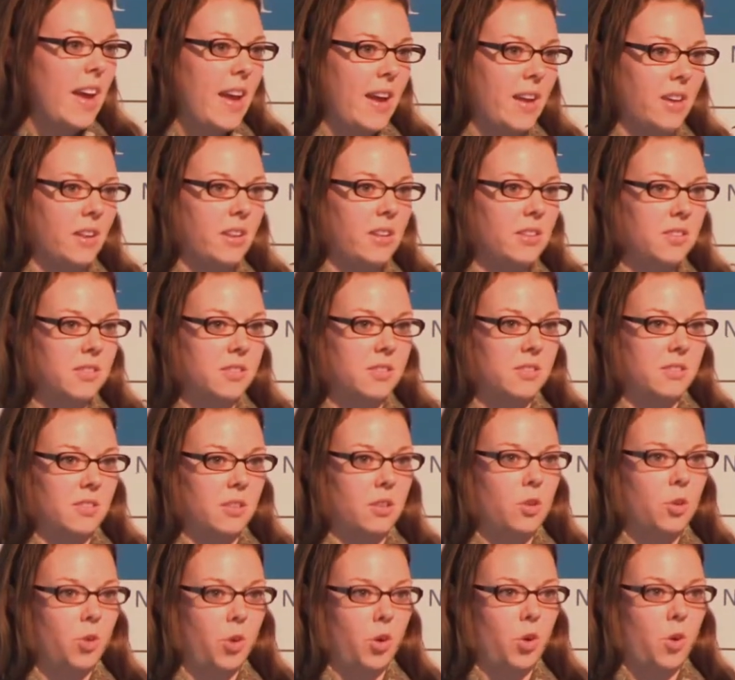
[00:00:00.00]
And it is
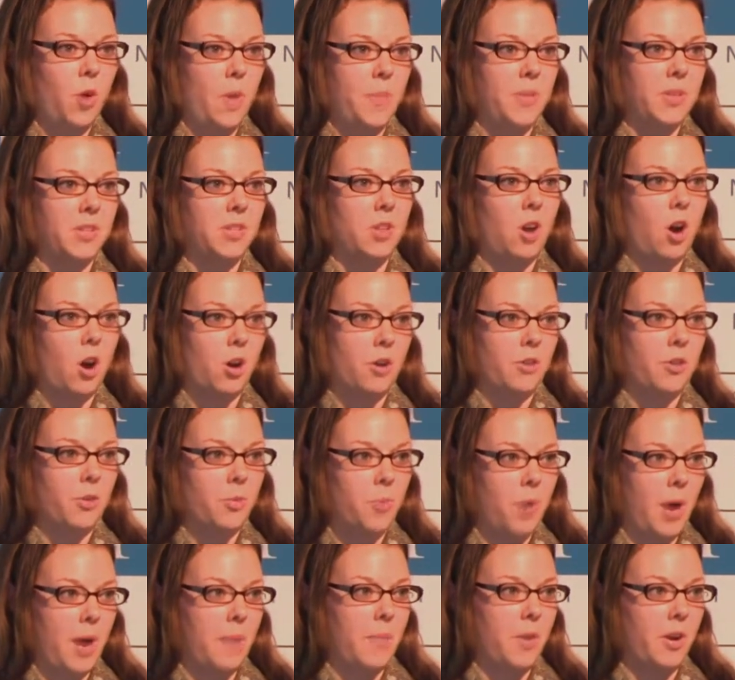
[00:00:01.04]
nuclear weapons are their
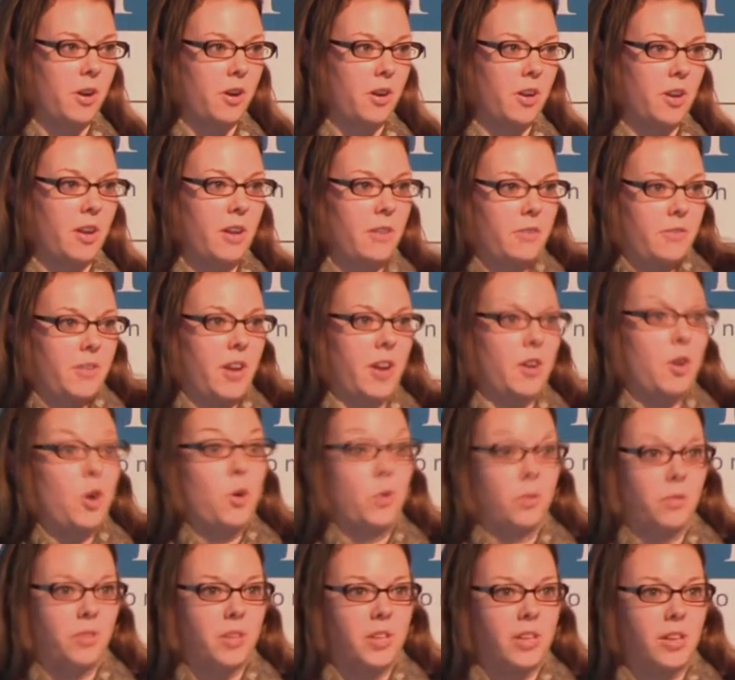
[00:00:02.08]
primary, if not
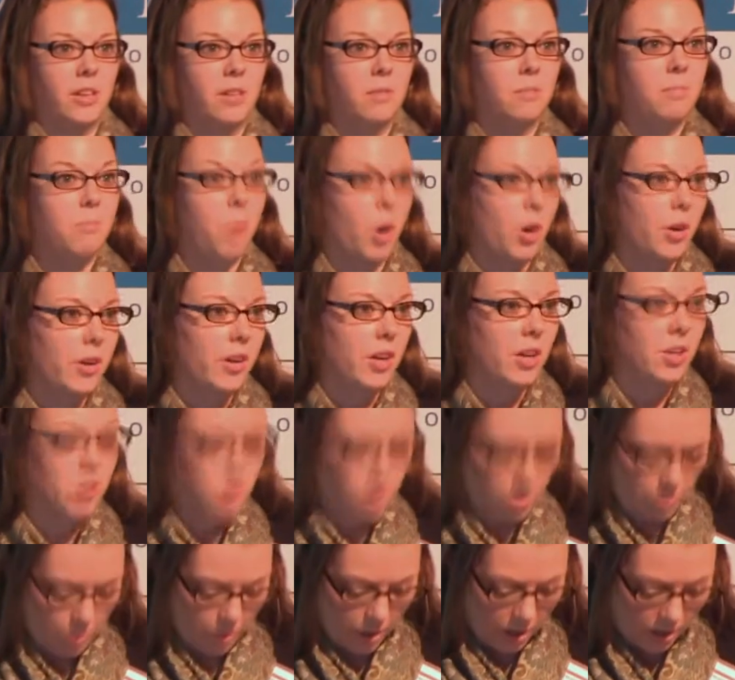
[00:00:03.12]
only, bargaining
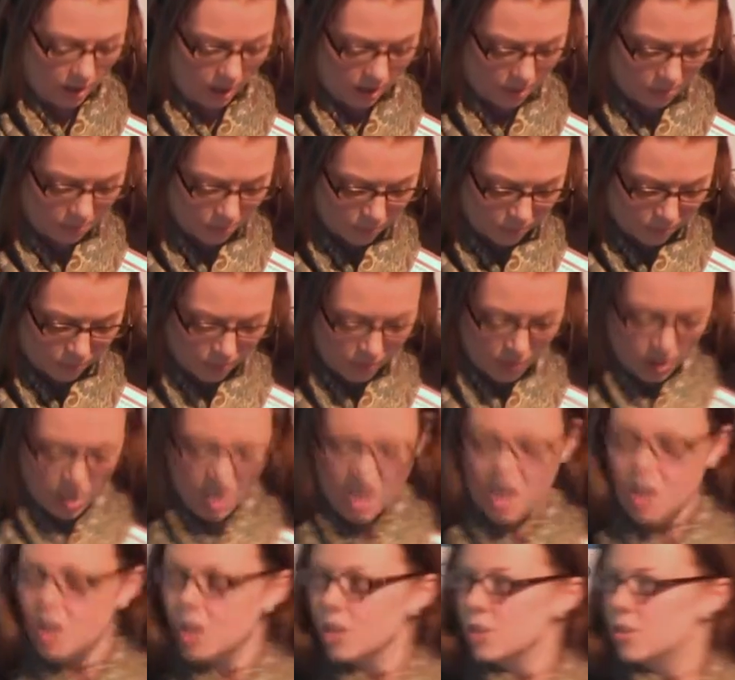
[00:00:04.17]
chip right now.
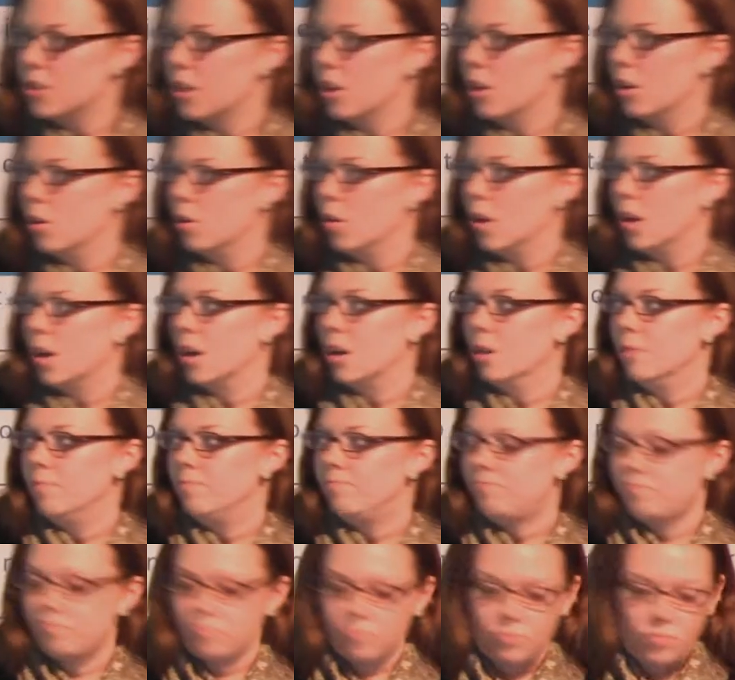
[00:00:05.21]
So
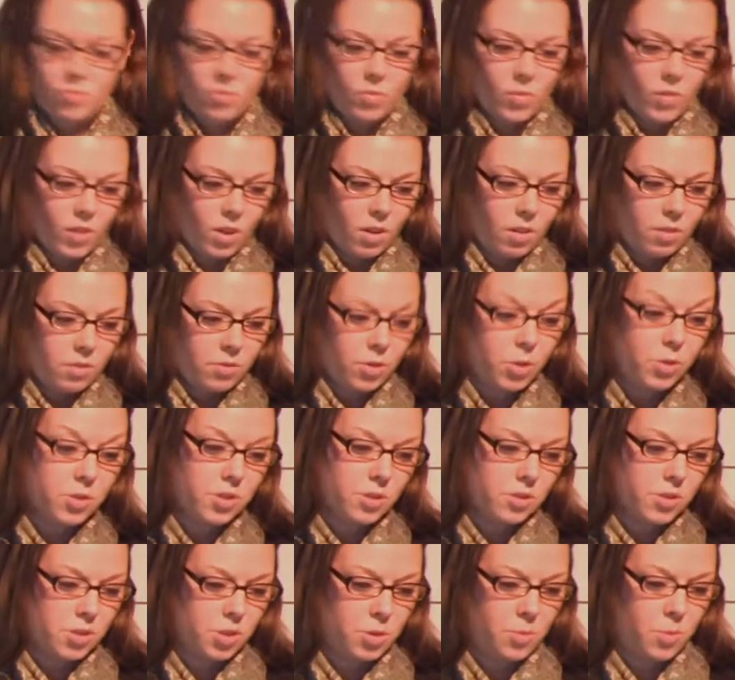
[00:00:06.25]
those
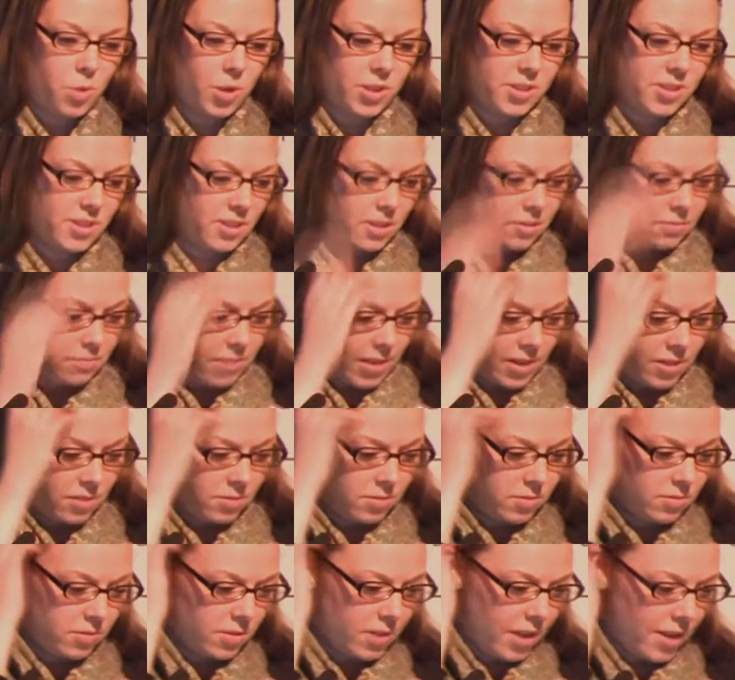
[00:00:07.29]
are the two points that I
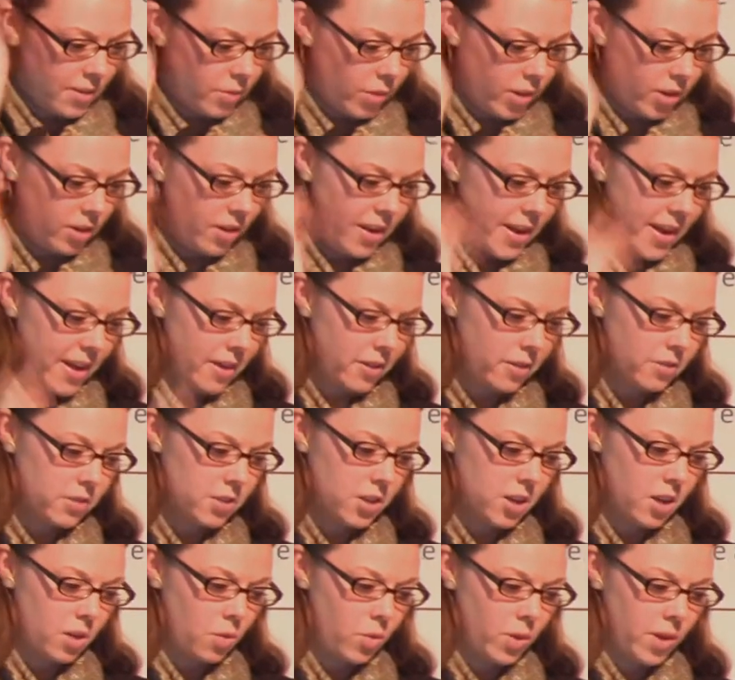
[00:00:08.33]
kind of want to lay out.
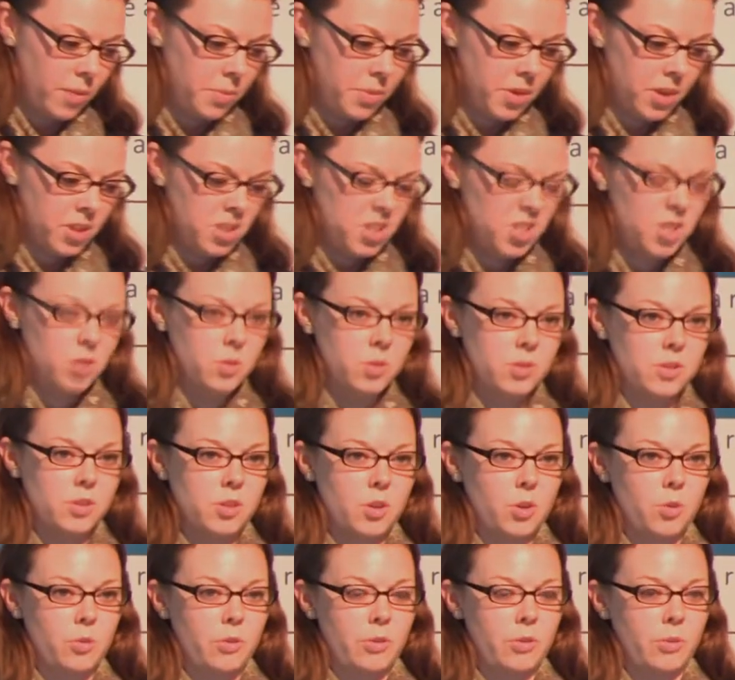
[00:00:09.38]
What I'm going to do is
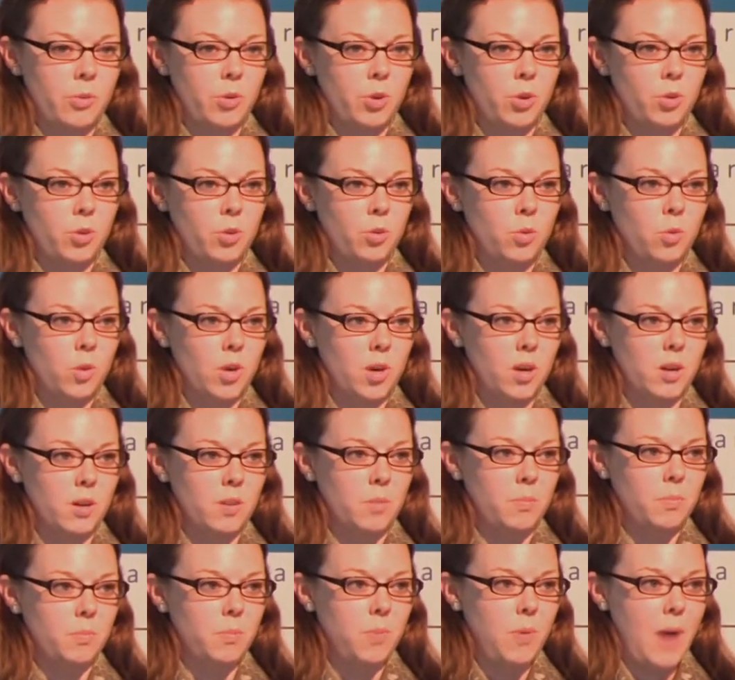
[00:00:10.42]
go through
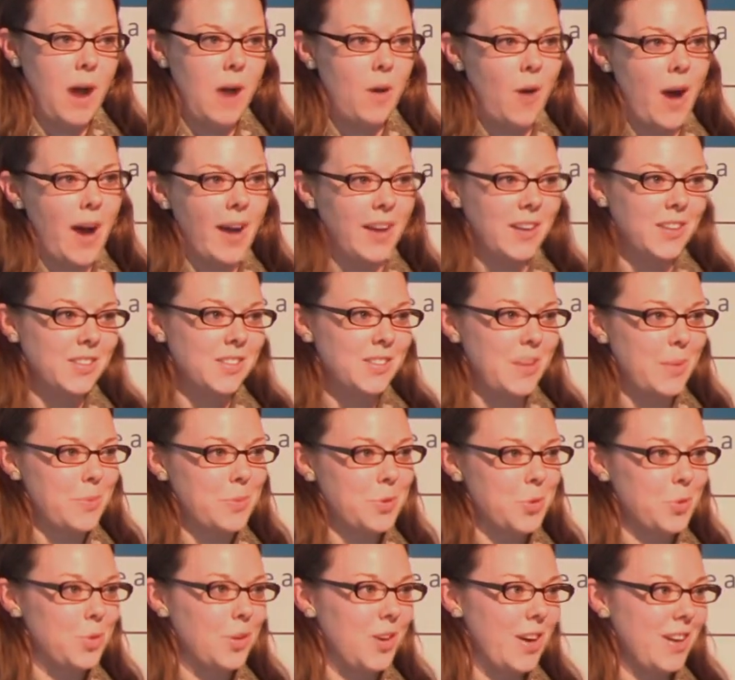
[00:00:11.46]
how I
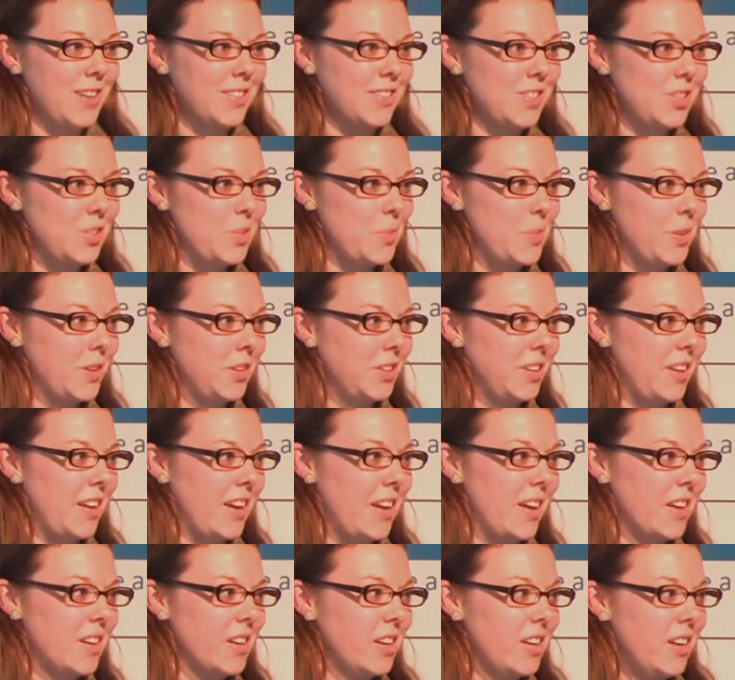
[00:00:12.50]
conceptualize
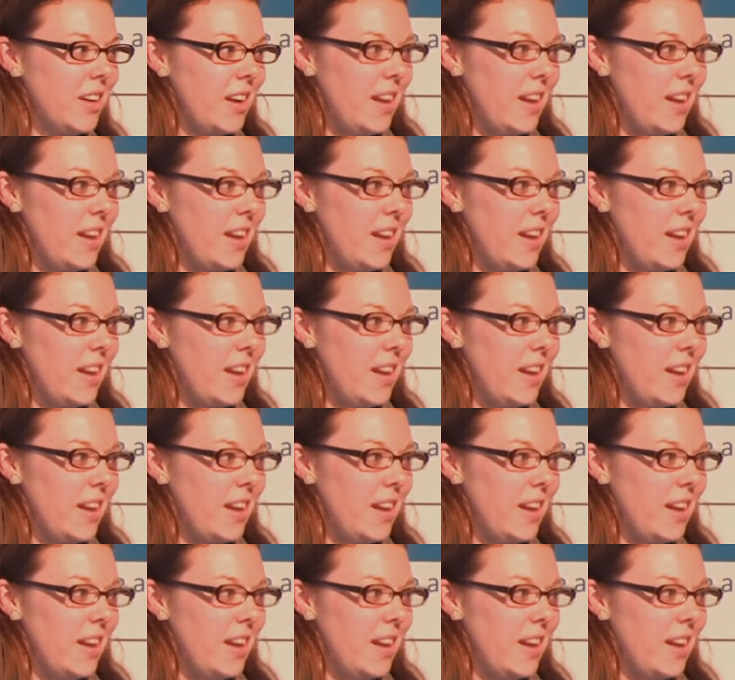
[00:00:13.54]
stability